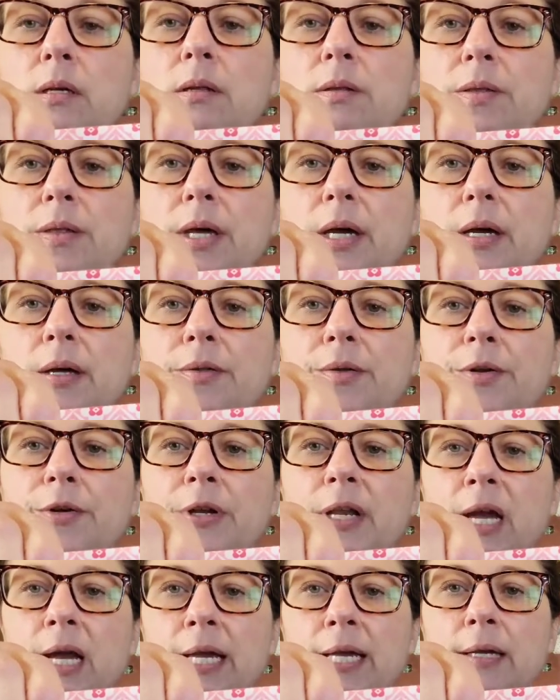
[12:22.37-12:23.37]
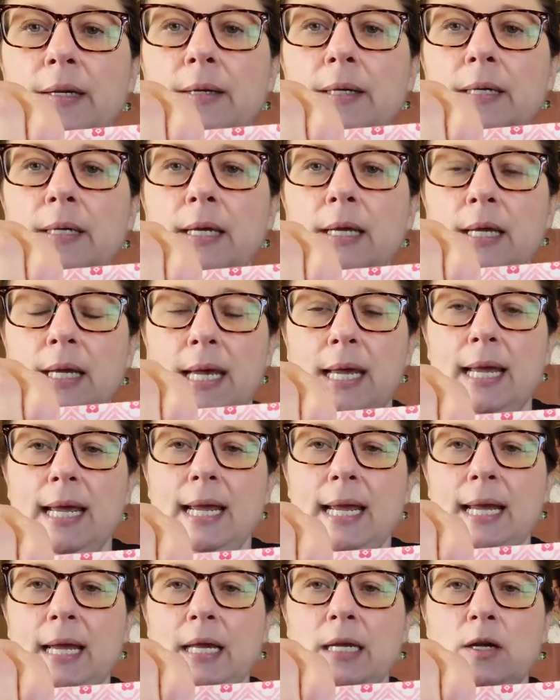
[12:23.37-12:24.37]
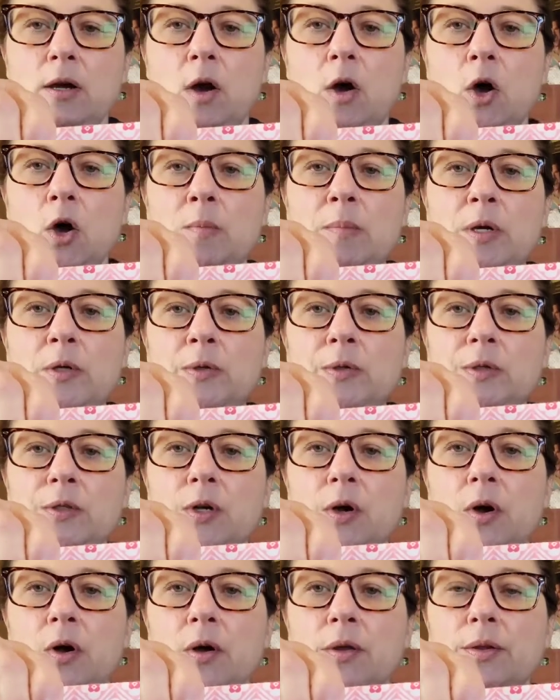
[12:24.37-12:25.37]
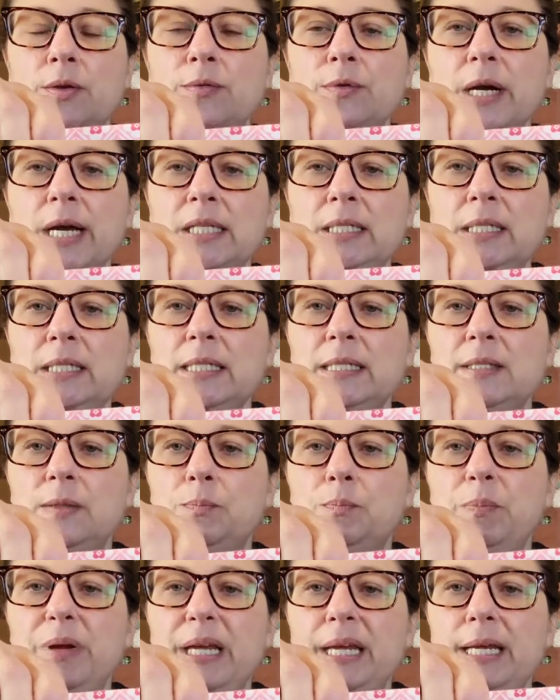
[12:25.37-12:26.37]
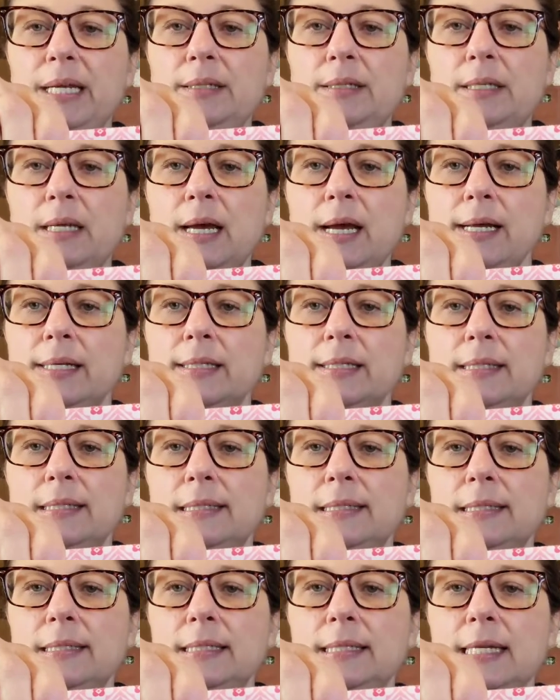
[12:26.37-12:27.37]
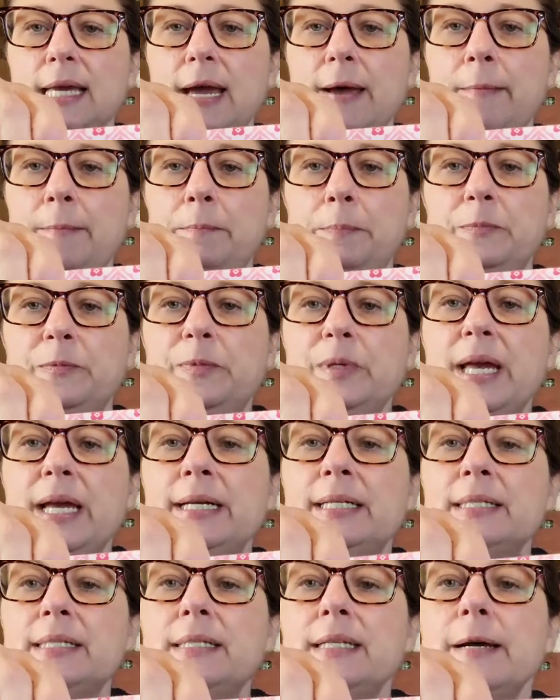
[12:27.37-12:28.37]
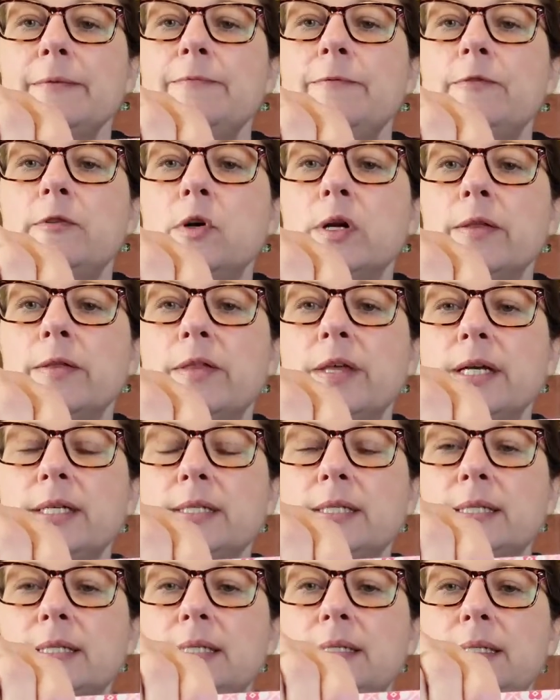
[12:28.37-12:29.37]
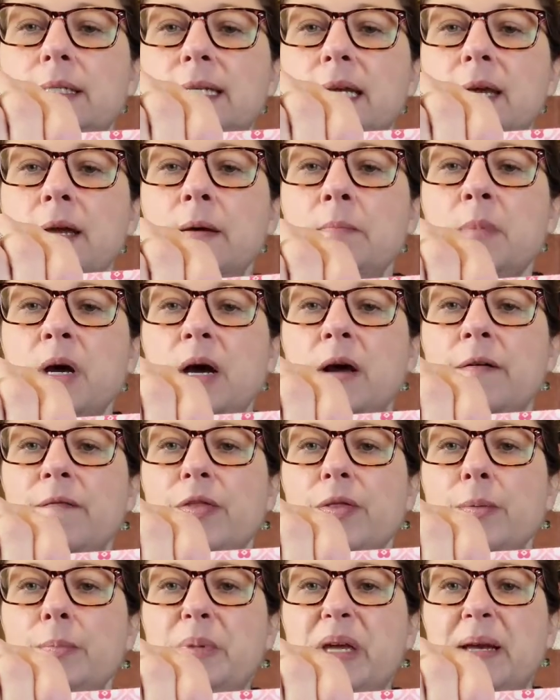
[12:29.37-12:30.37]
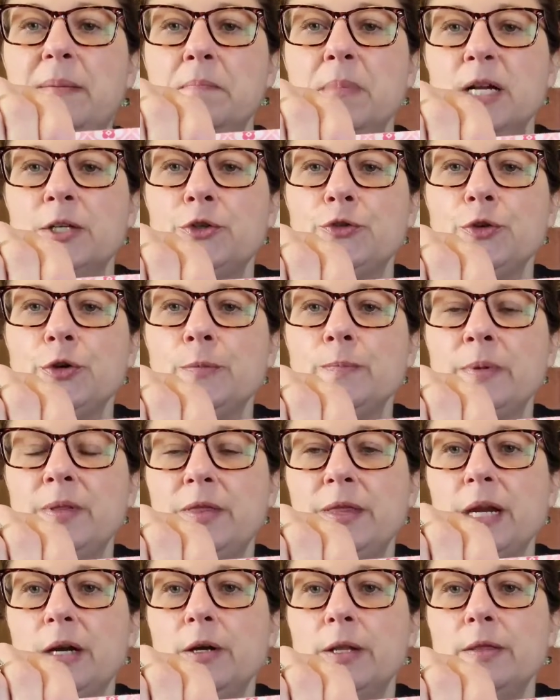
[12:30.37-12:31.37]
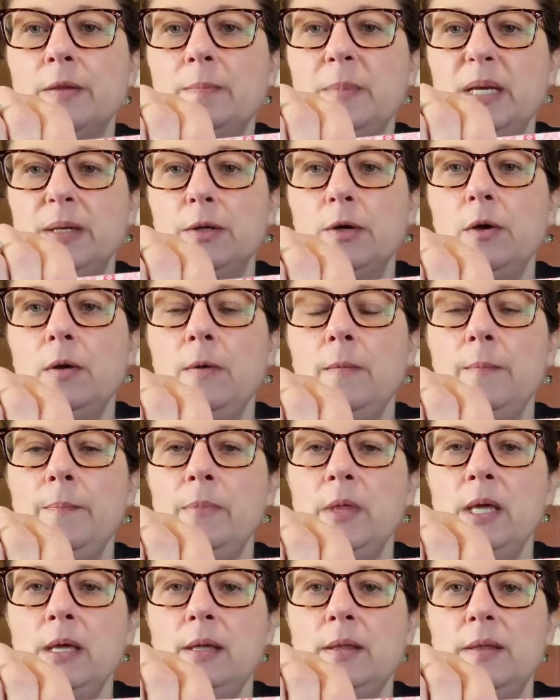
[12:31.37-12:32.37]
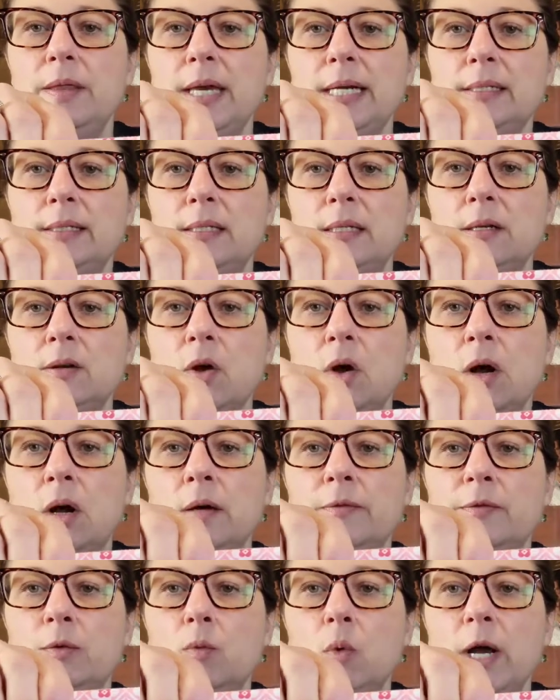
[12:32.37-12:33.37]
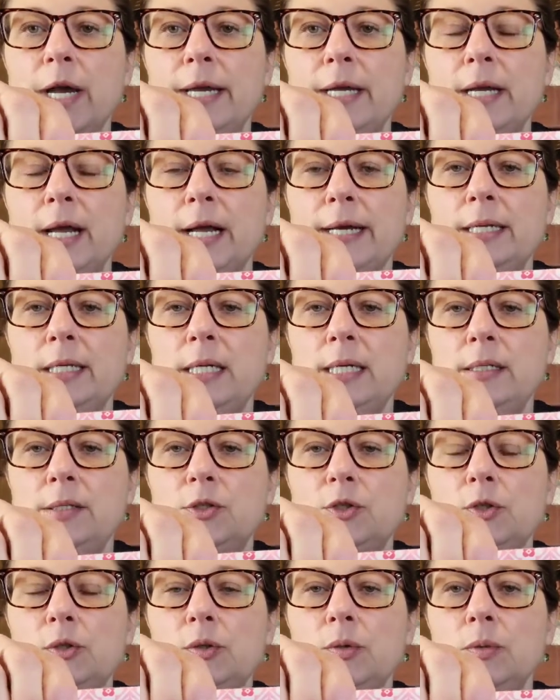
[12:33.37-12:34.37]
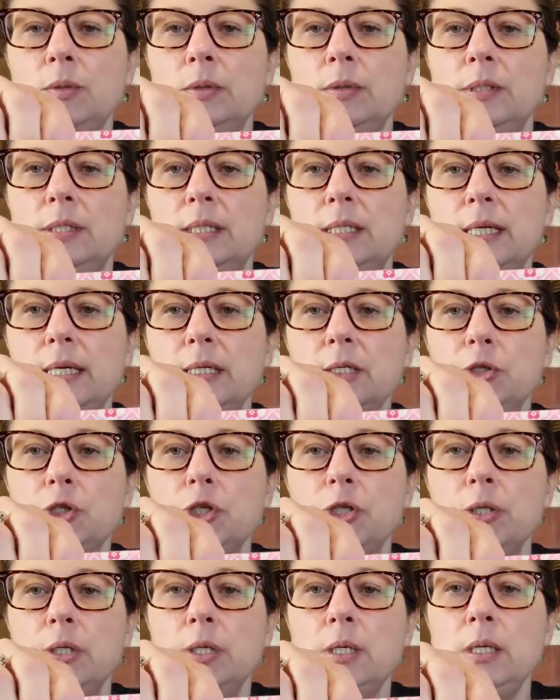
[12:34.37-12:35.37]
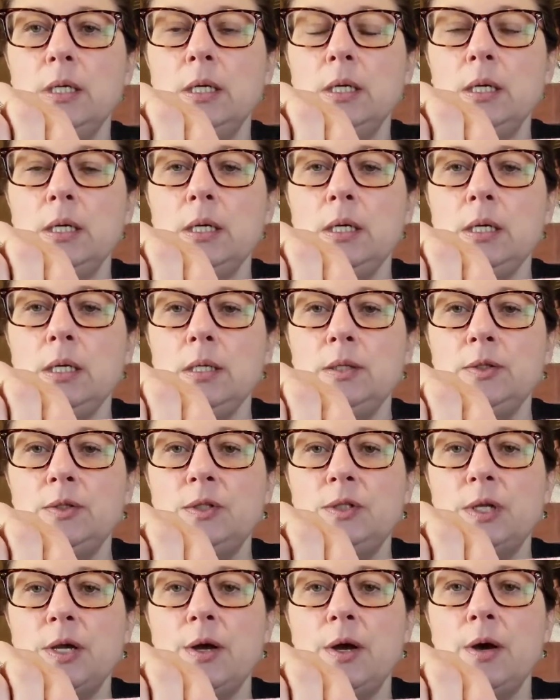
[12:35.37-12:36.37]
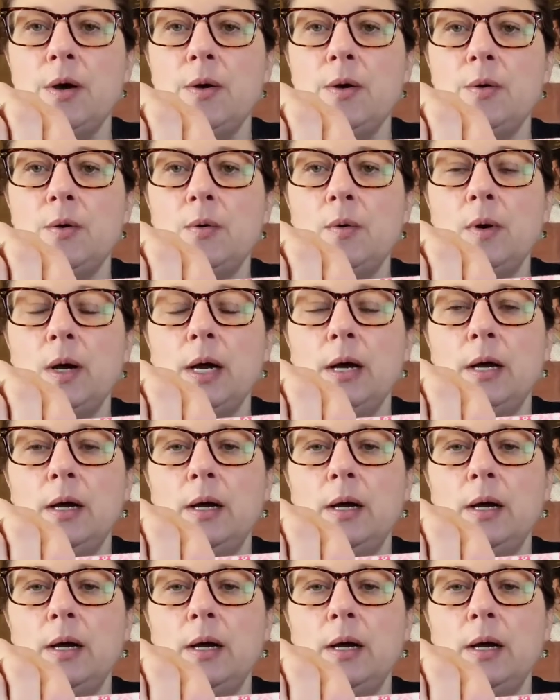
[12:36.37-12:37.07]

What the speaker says: the other night, and almost all the rest is beads except for the stem of the big mushroom there in the middle. That's an off-white I need to stitch. So